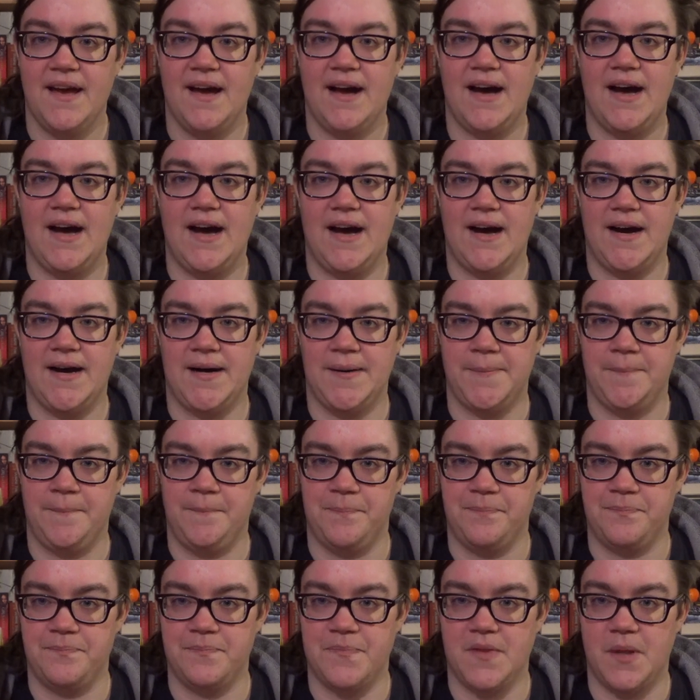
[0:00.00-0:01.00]

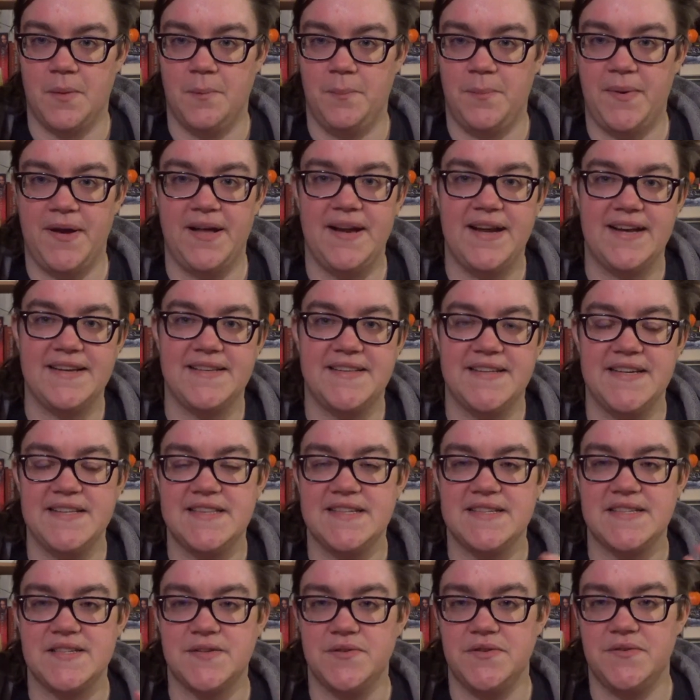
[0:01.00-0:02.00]
But I think
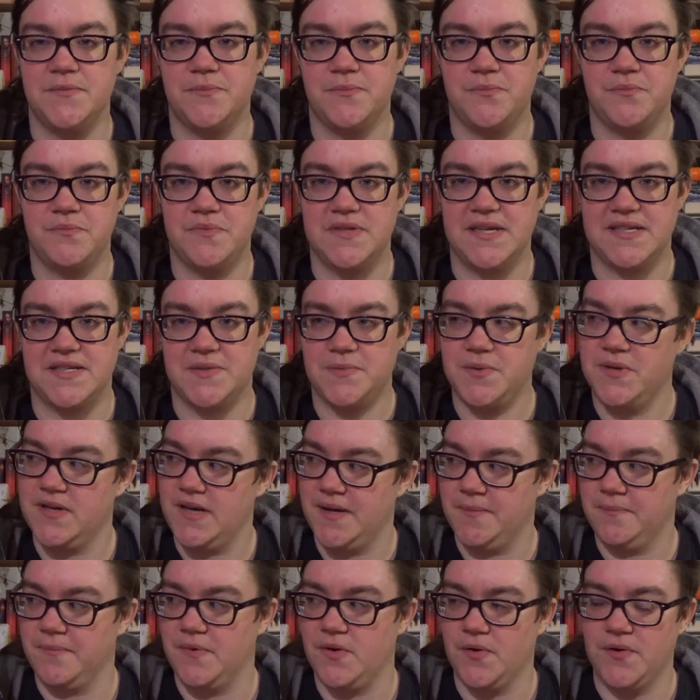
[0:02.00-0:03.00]
that's what
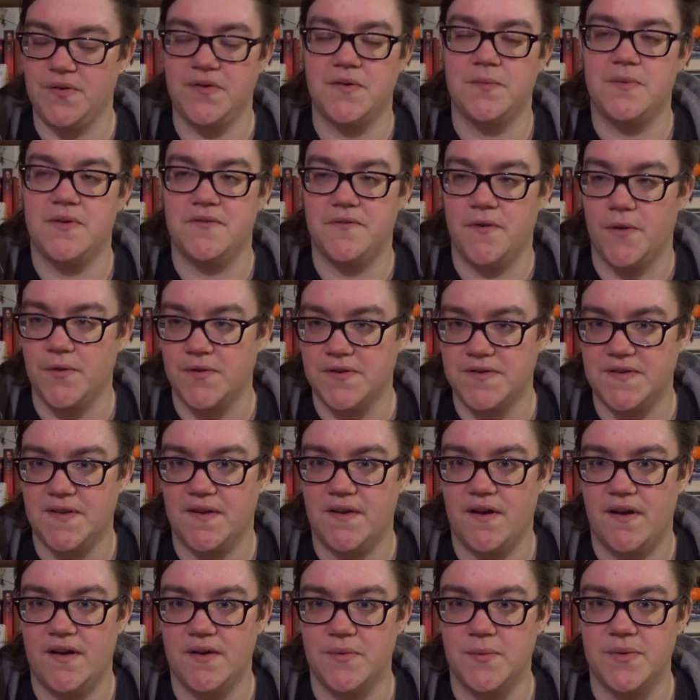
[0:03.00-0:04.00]
I'm going to be focusing
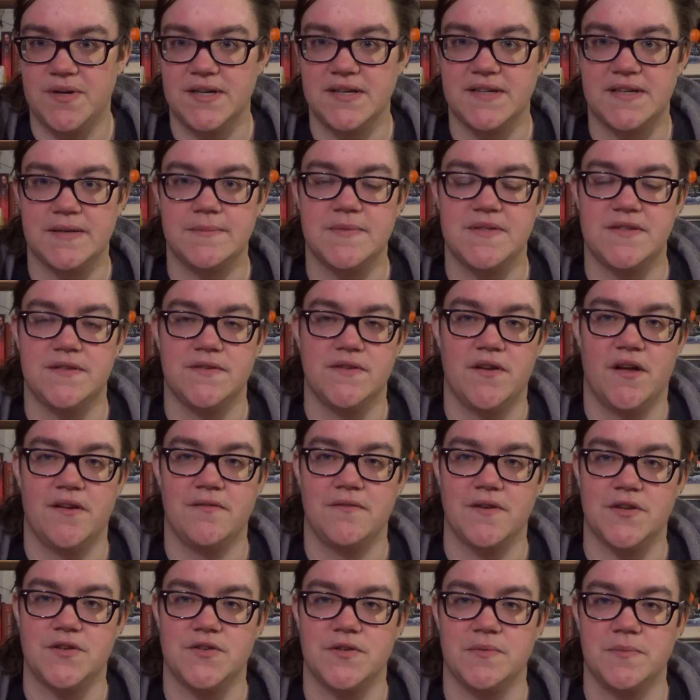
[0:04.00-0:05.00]
on when it comes to
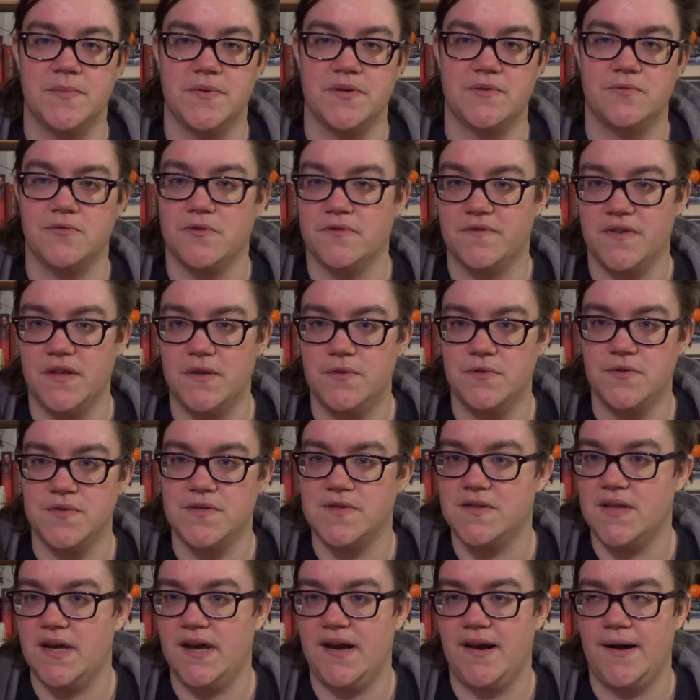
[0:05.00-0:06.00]
nonfiction book
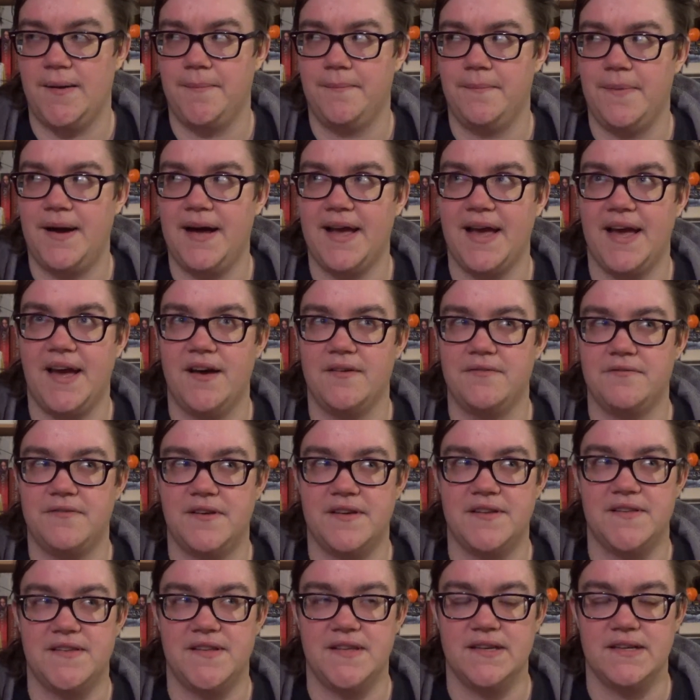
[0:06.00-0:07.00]
reviews. I have,
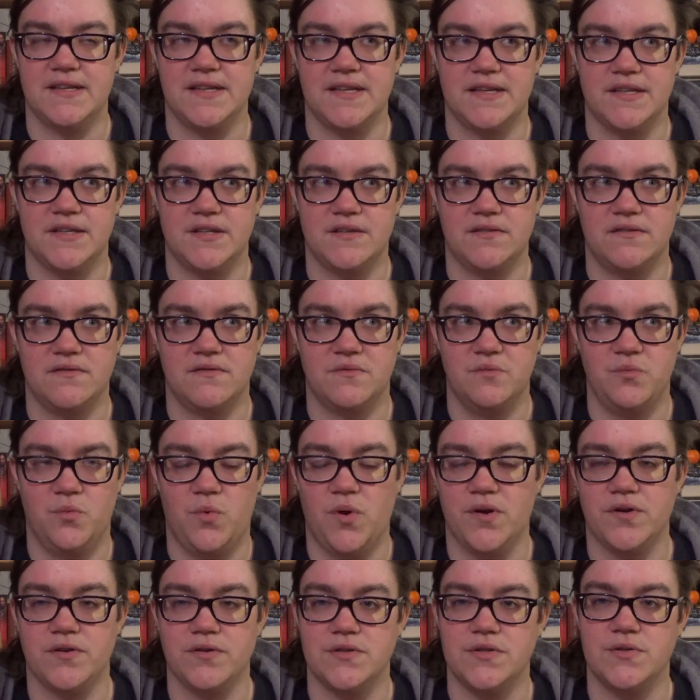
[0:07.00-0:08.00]
I think, like
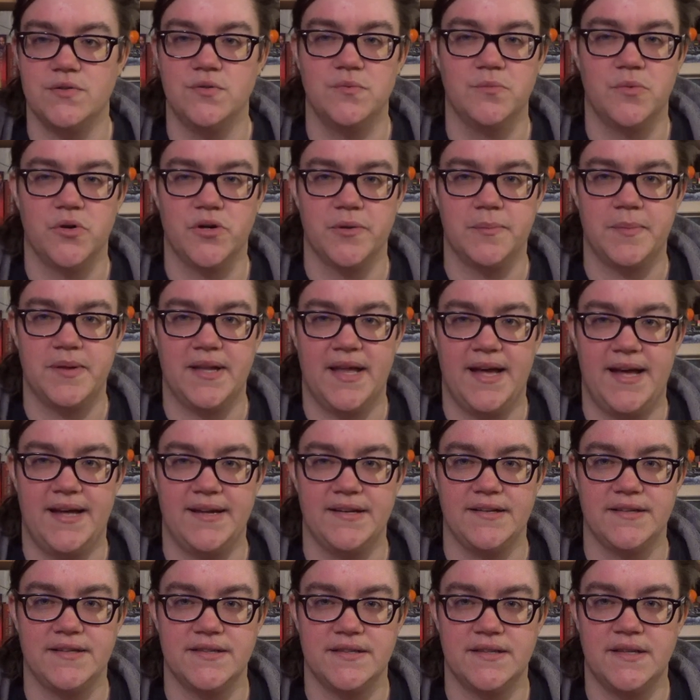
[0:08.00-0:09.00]
1 or 2 more
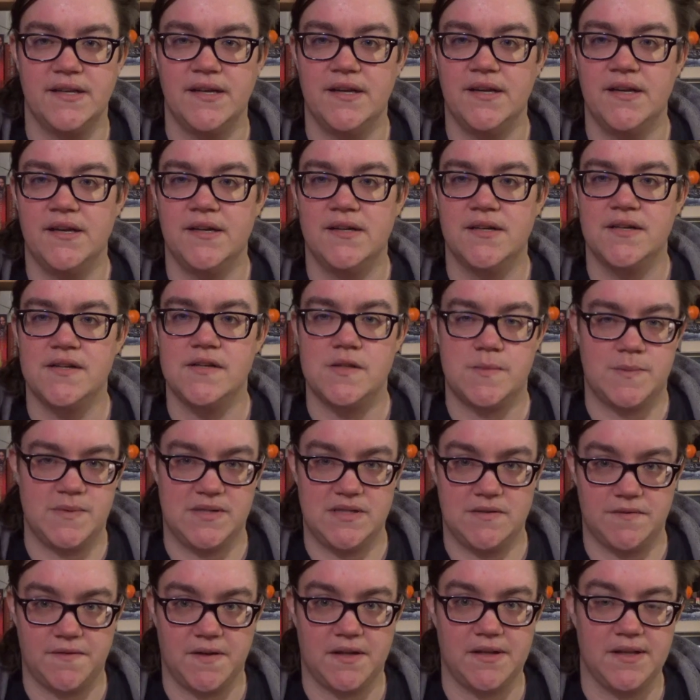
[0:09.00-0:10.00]
planned,
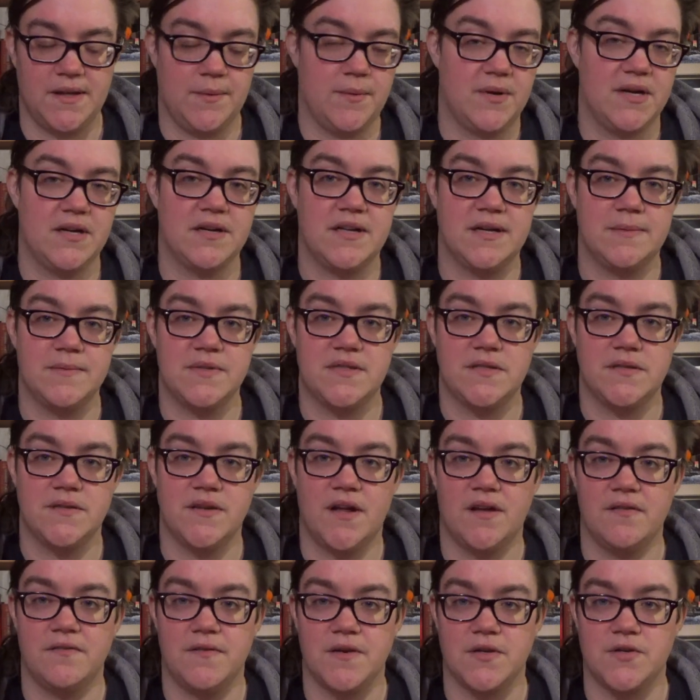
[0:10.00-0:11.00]
specifically when it comes to
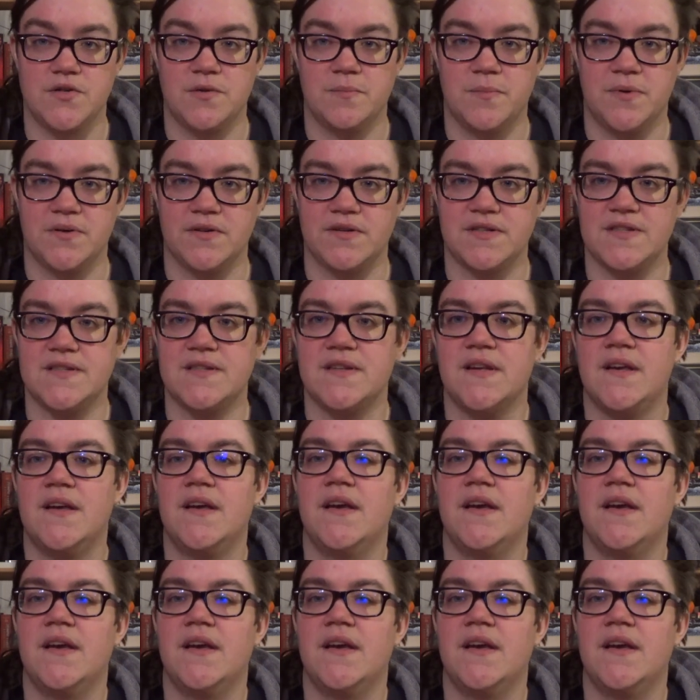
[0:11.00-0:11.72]
nonfiction books.